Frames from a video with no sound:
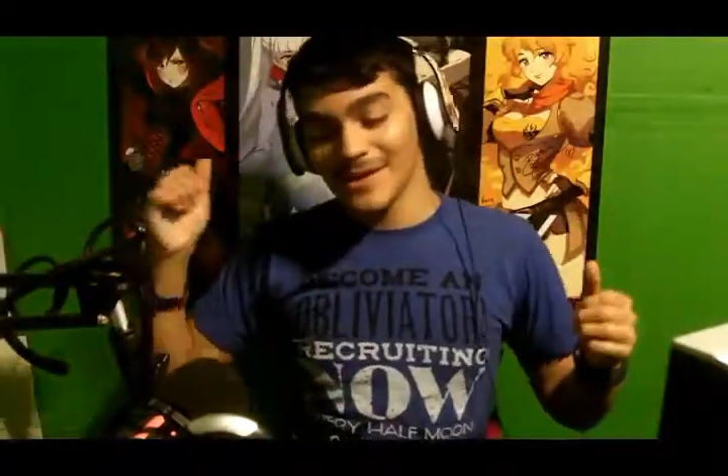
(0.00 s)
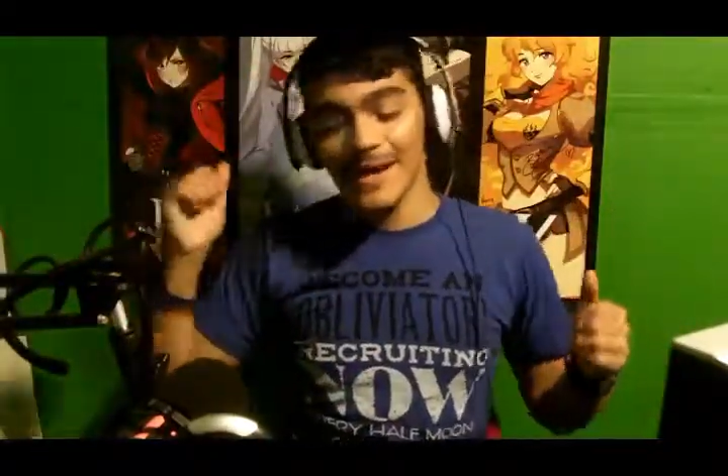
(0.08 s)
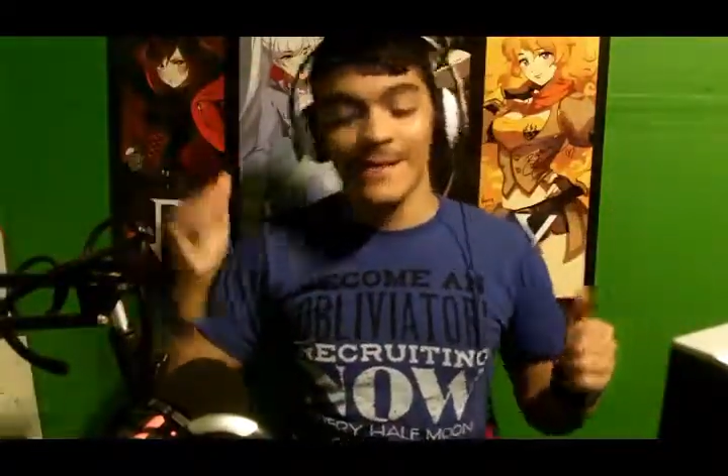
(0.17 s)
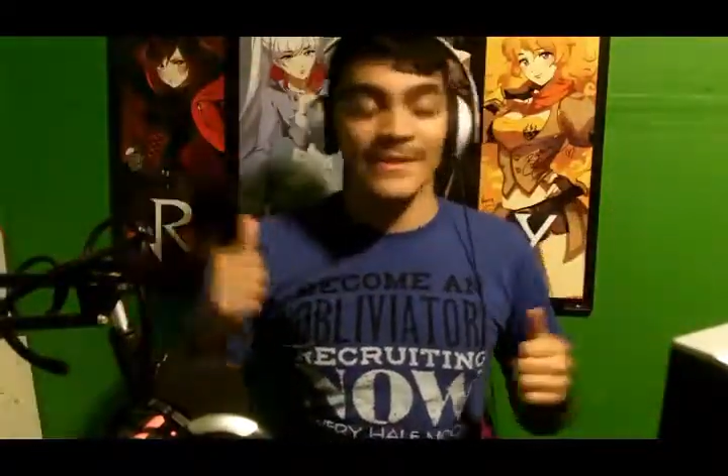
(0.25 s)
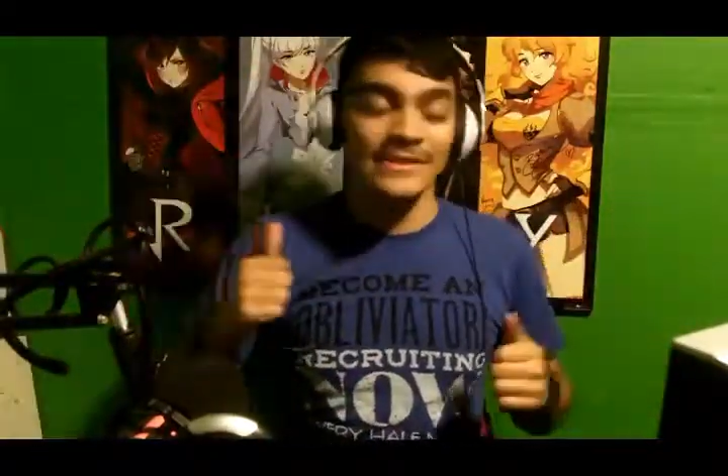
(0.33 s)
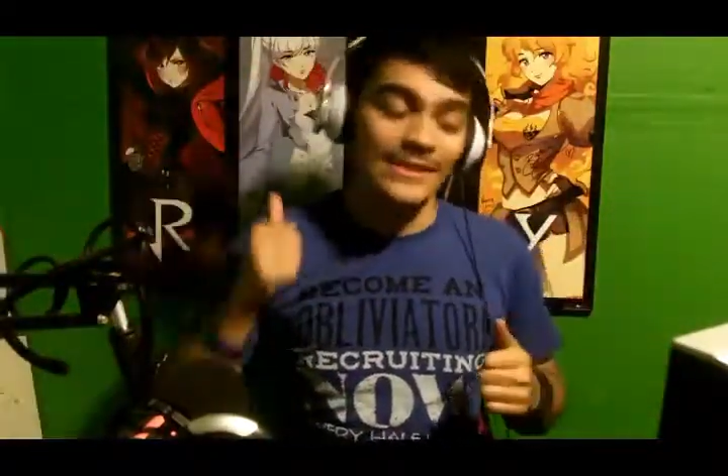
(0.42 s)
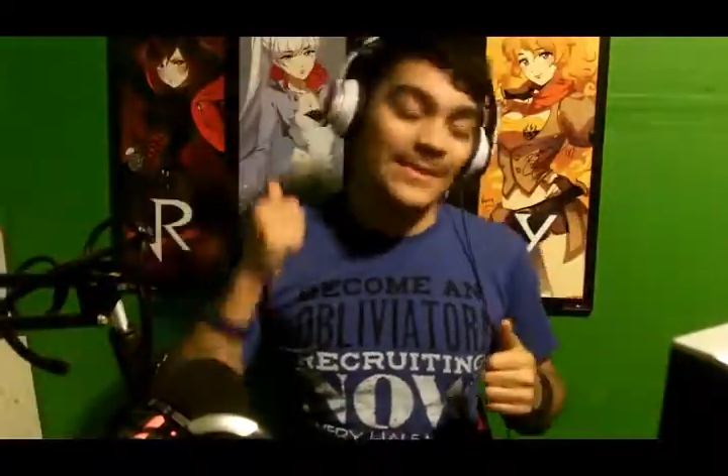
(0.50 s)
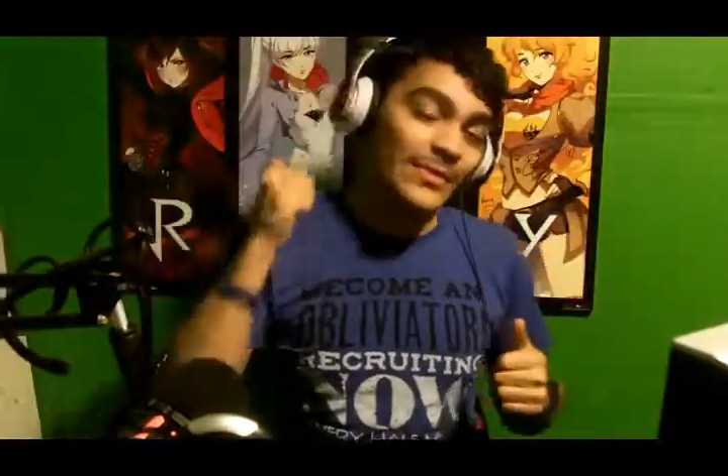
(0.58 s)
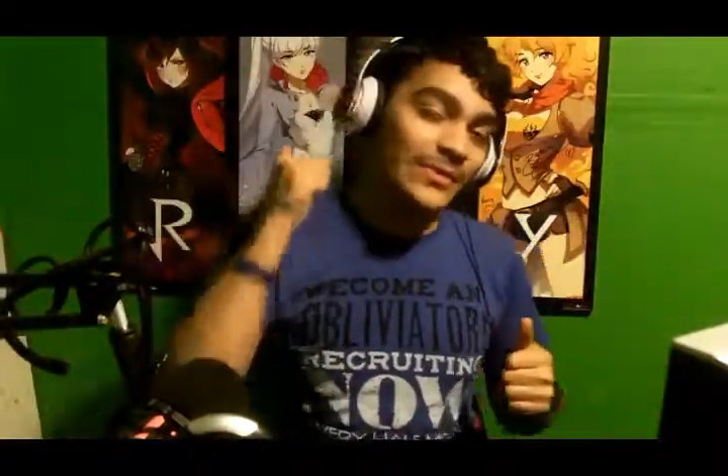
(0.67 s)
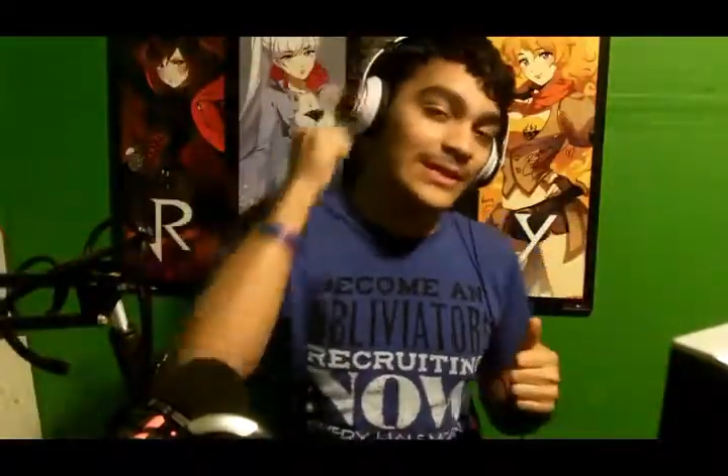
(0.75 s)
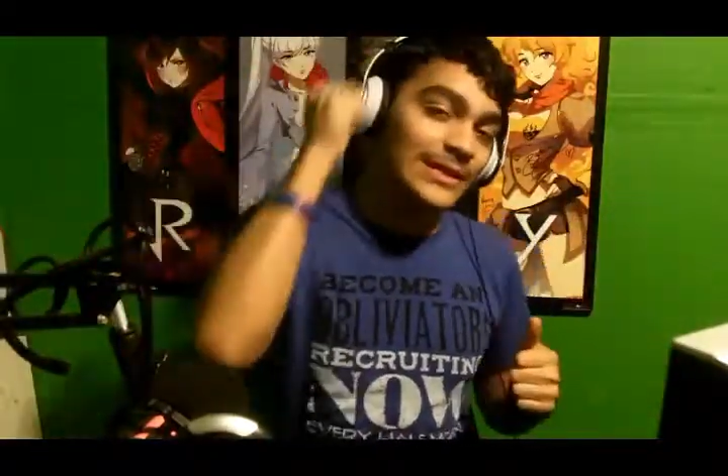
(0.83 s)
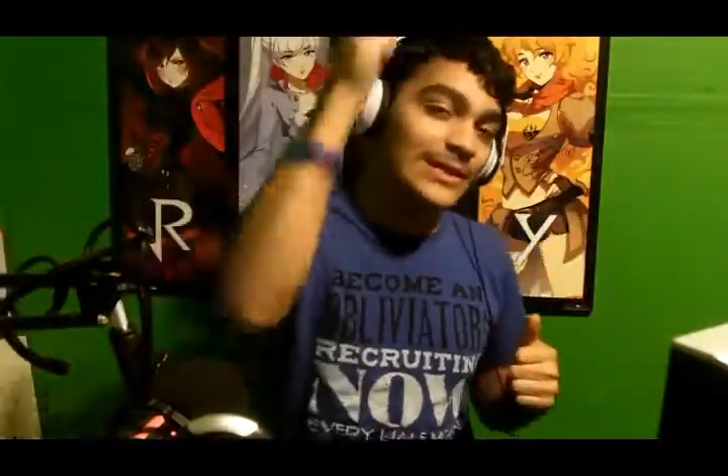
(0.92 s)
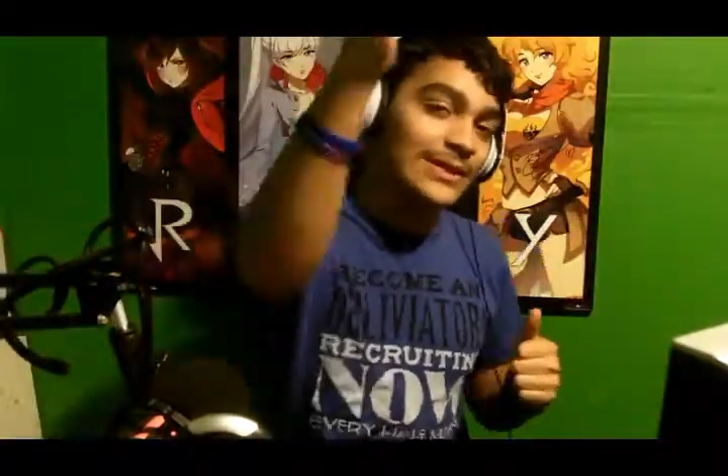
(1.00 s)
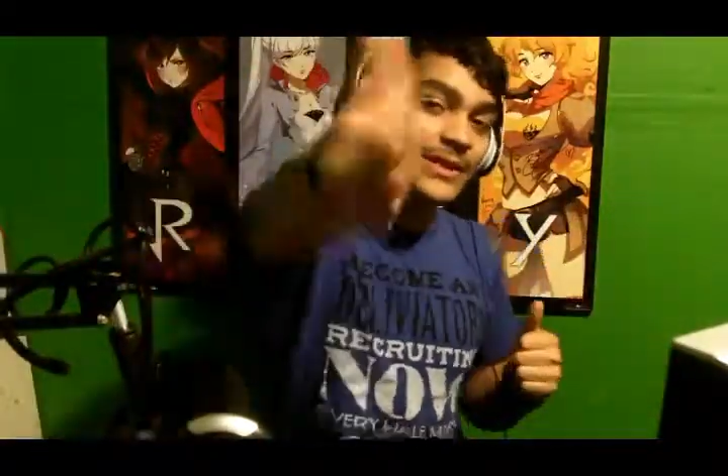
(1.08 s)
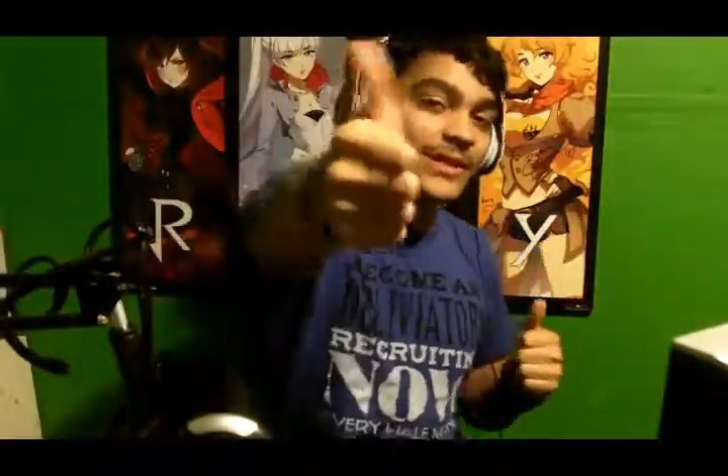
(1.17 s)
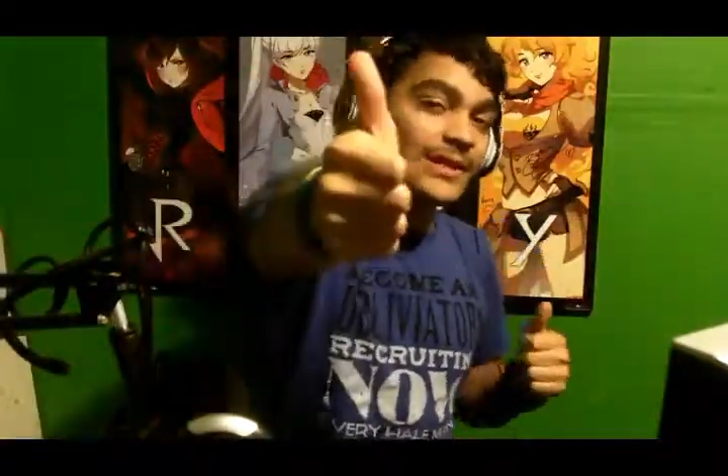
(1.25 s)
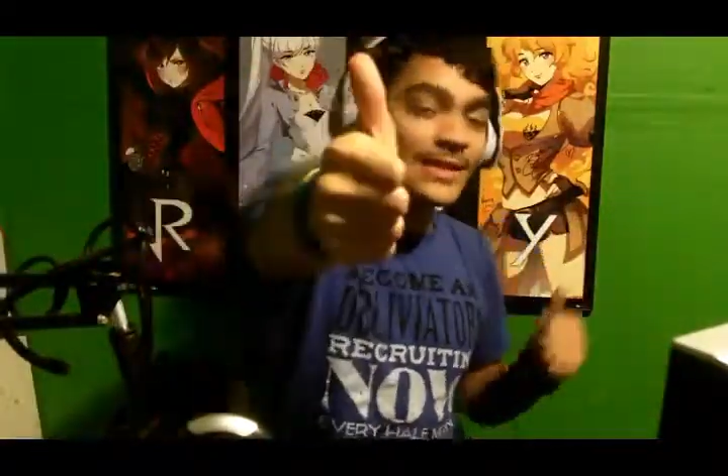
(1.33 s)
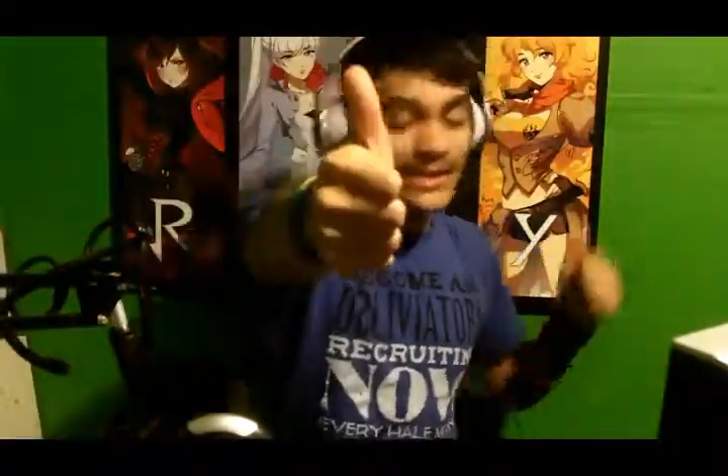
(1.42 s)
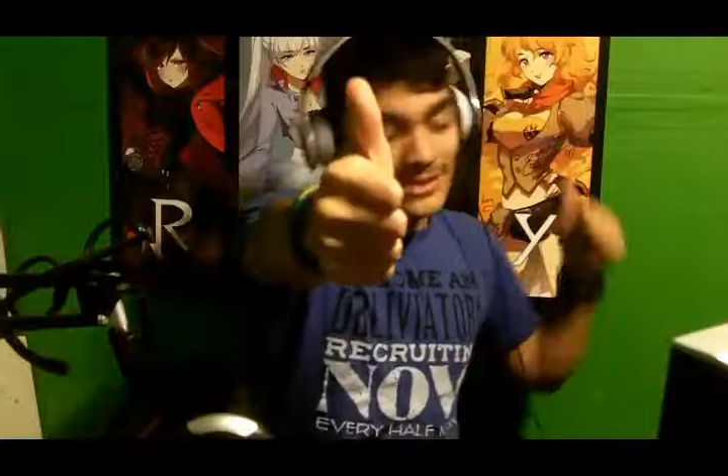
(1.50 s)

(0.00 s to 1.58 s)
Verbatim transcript: comment, tell me what I did good,